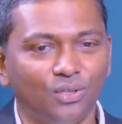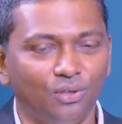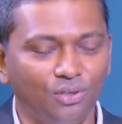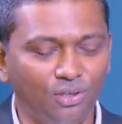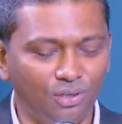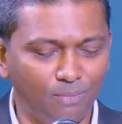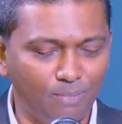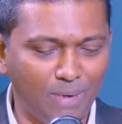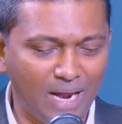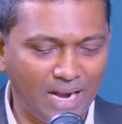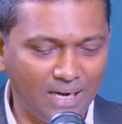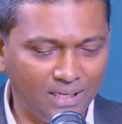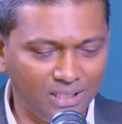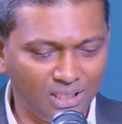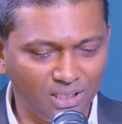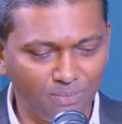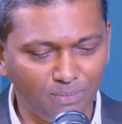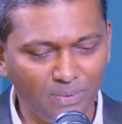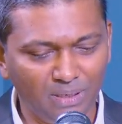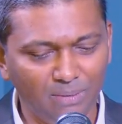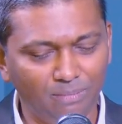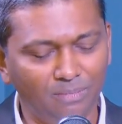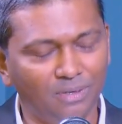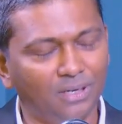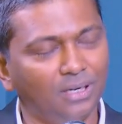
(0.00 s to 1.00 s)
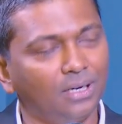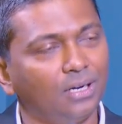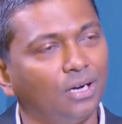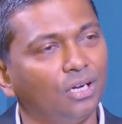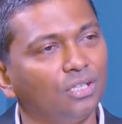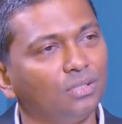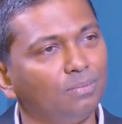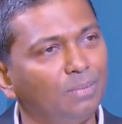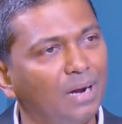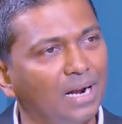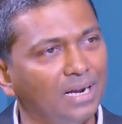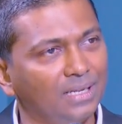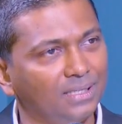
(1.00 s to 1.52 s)
your balance of payment
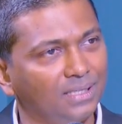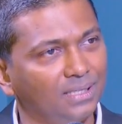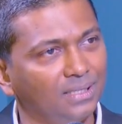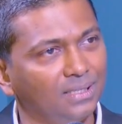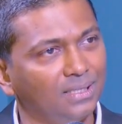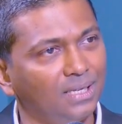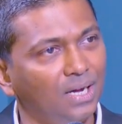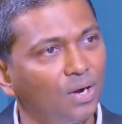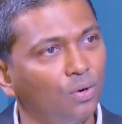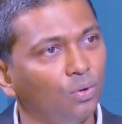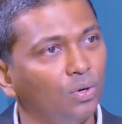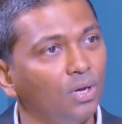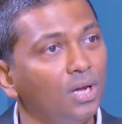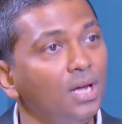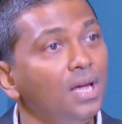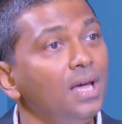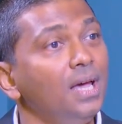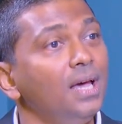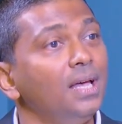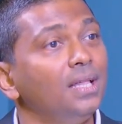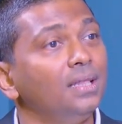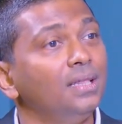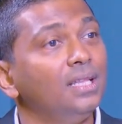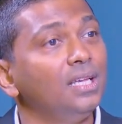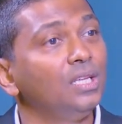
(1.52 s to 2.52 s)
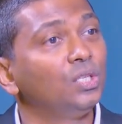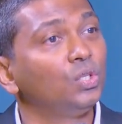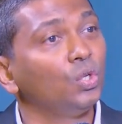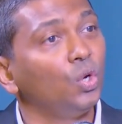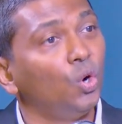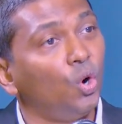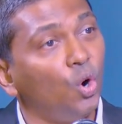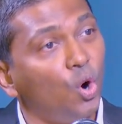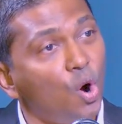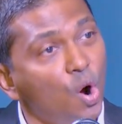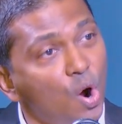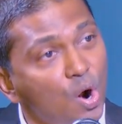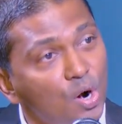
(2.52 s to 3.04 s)
accounts balances out. This
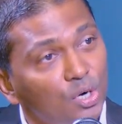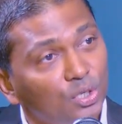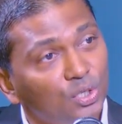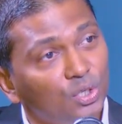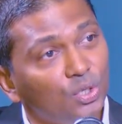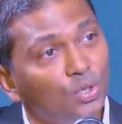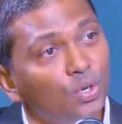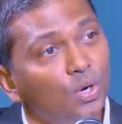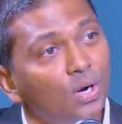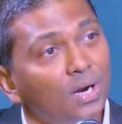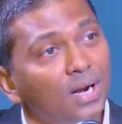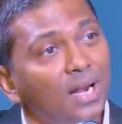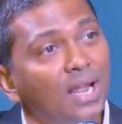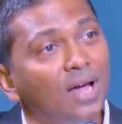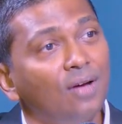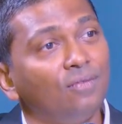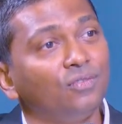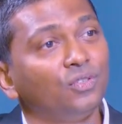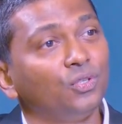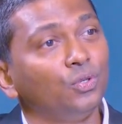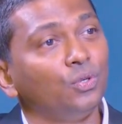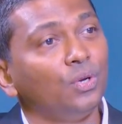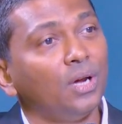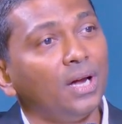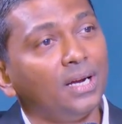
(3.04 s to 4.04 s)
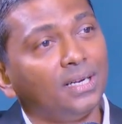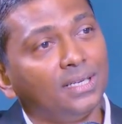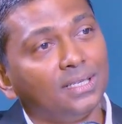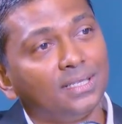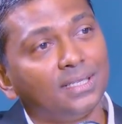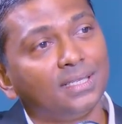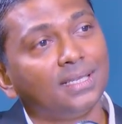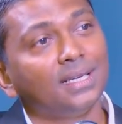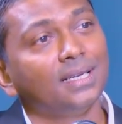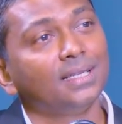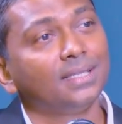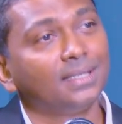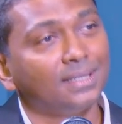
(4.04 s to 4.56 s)
also allows United
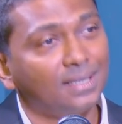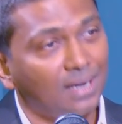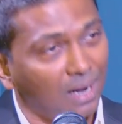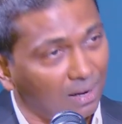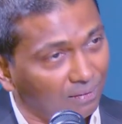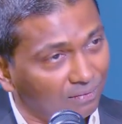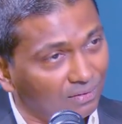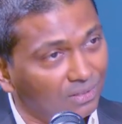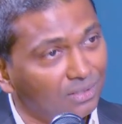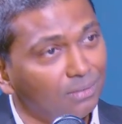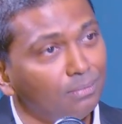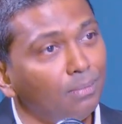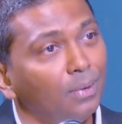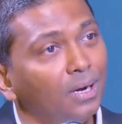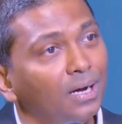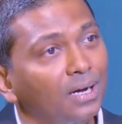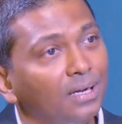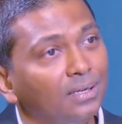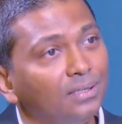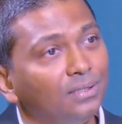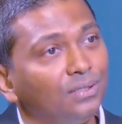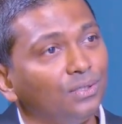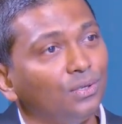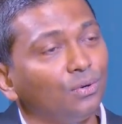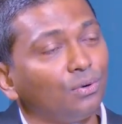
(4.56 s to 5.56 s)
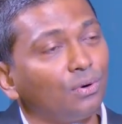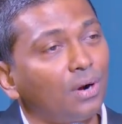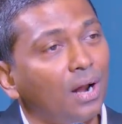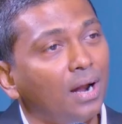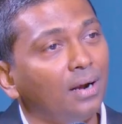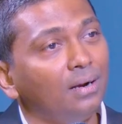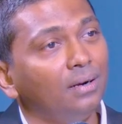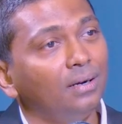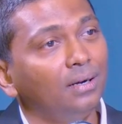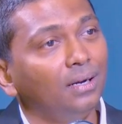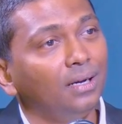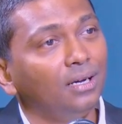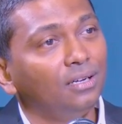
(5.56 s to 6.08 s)
States government to
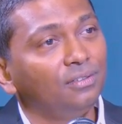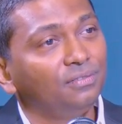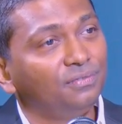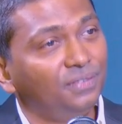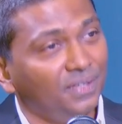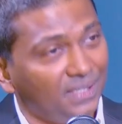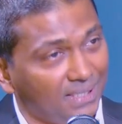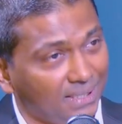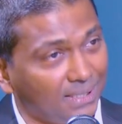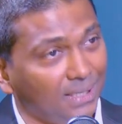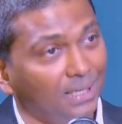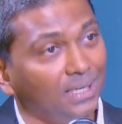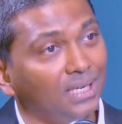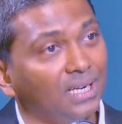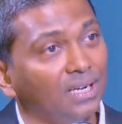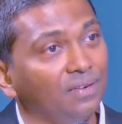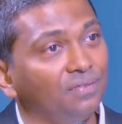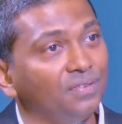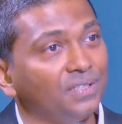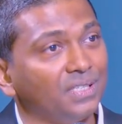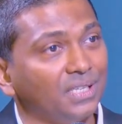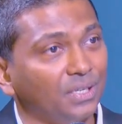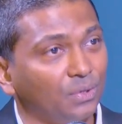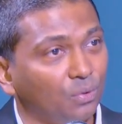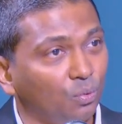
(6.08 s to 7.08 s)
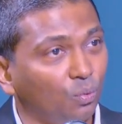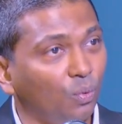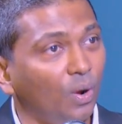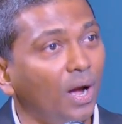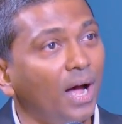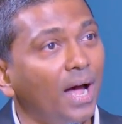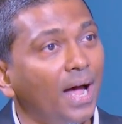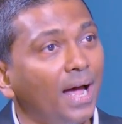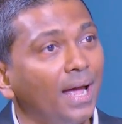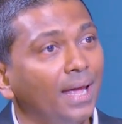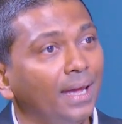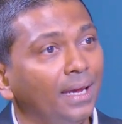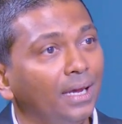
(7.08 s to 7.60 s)
run a fiscal deficit.
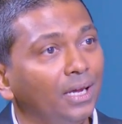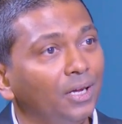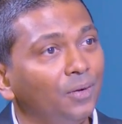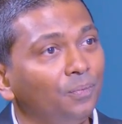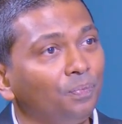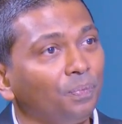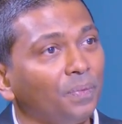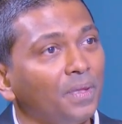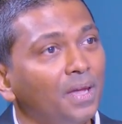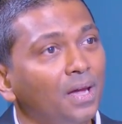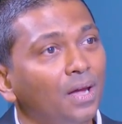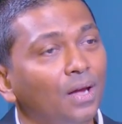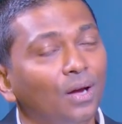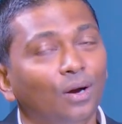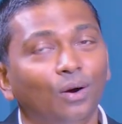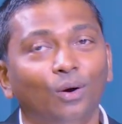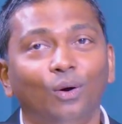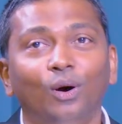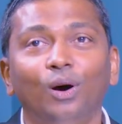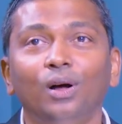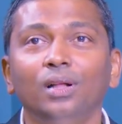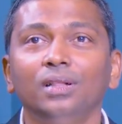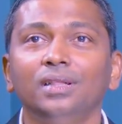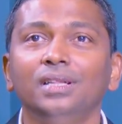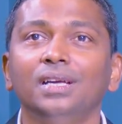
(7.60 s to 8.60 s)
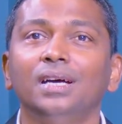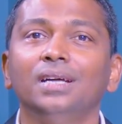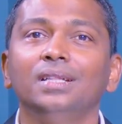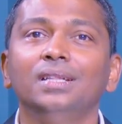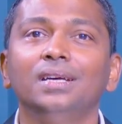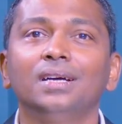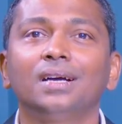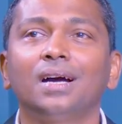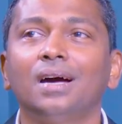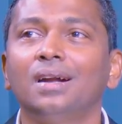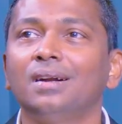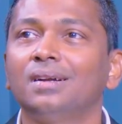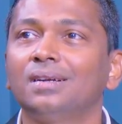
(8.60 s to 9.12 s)
Why? All the
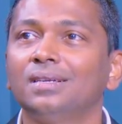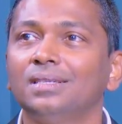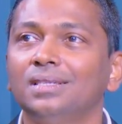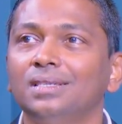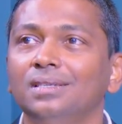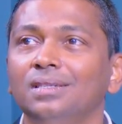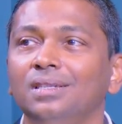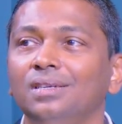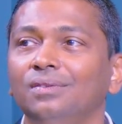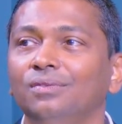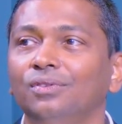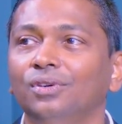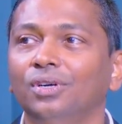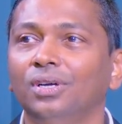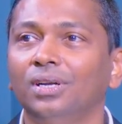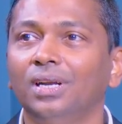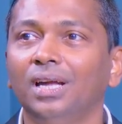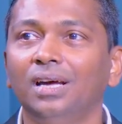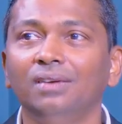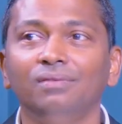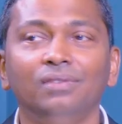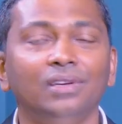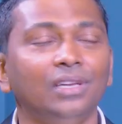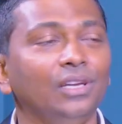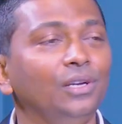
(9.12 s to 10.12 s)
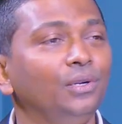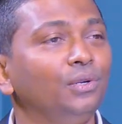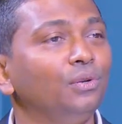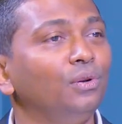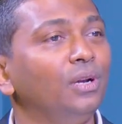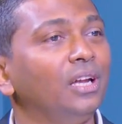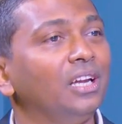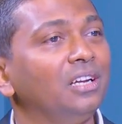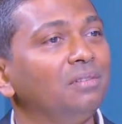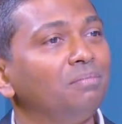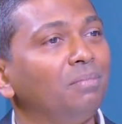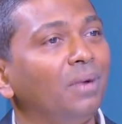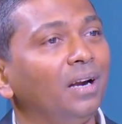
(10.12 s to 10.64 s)
other countries in the world are willing to
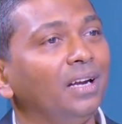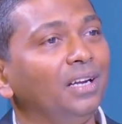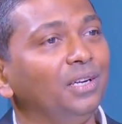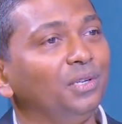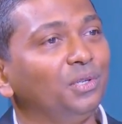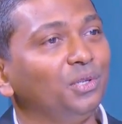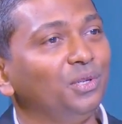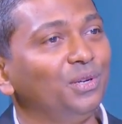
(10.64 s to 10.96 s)
lend money to